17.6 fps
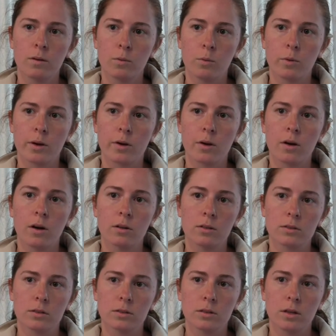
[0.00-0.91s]
we're
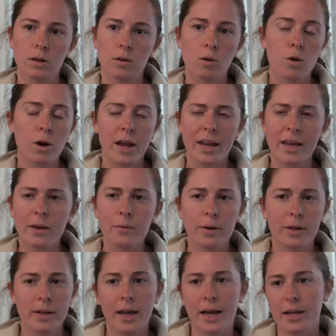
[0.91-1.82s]
all, or
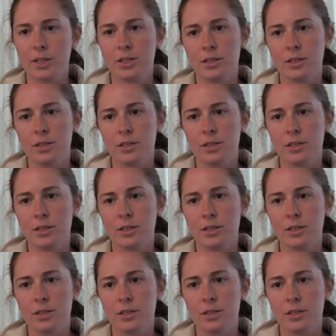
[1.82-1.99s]
anyone